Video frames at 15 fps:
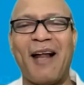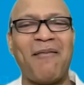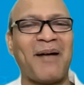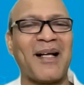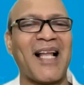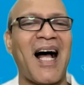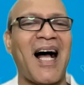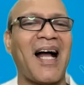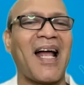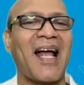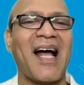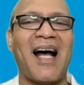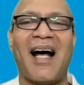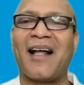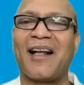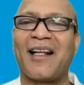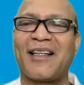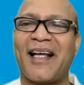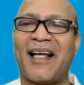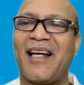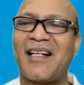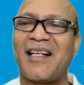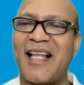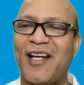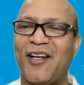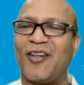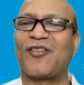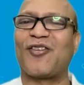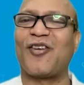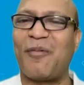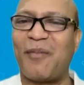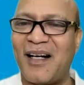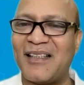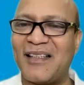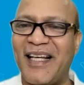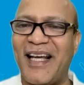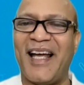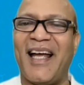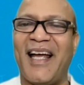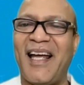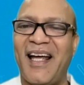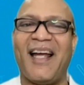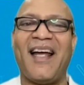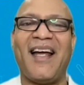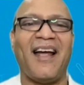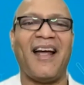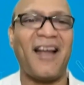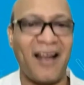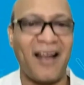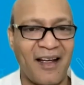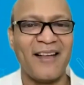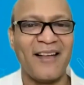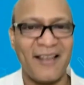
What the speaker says: Arre, maza aa gaya, Ritesh, thank you so much. Yay!